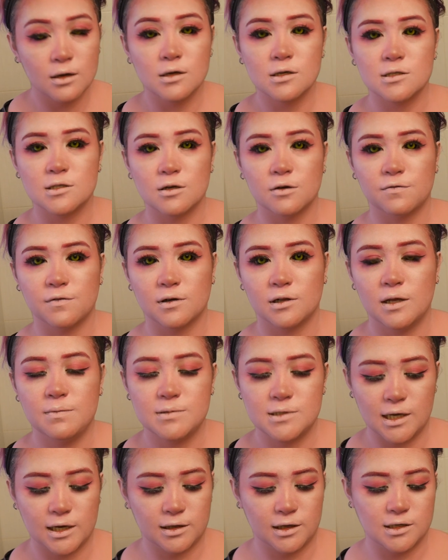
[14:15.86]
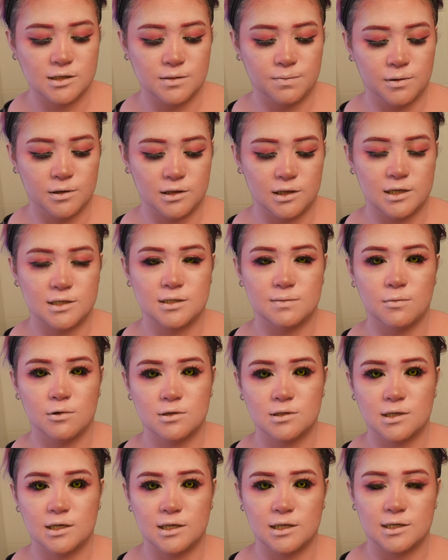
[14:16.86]
So for lips, I like to put this
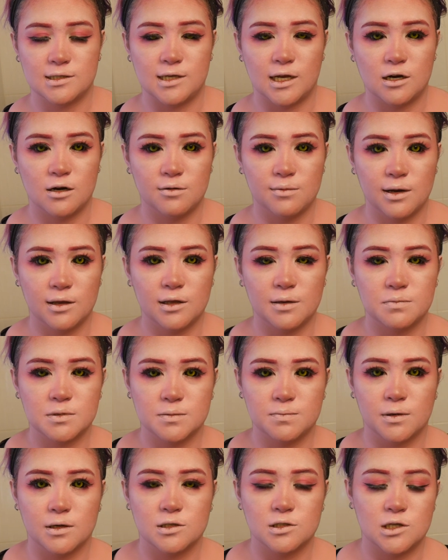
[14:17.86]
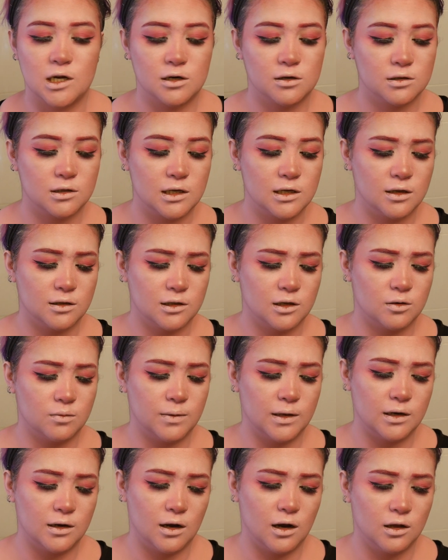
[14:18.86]
mostly in the center of my lips, but generally a little
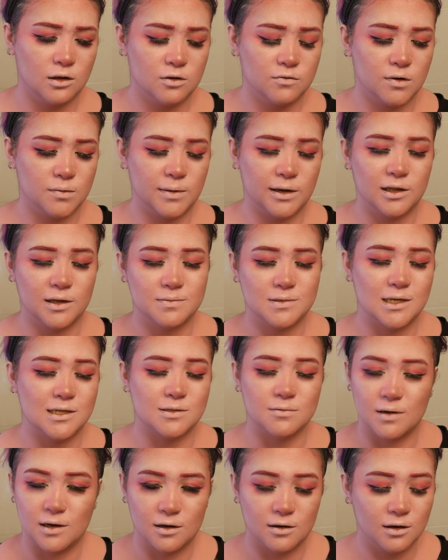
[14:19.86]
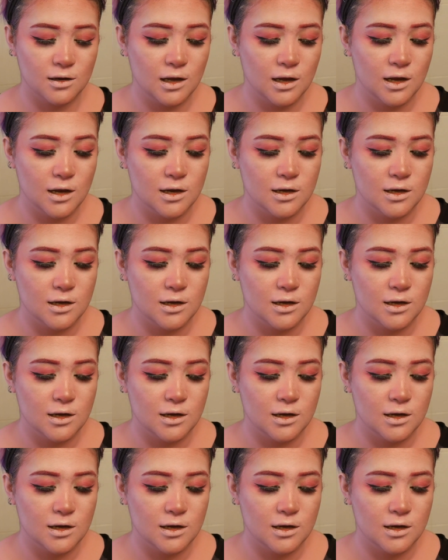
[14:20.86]
bit all over my lips as well.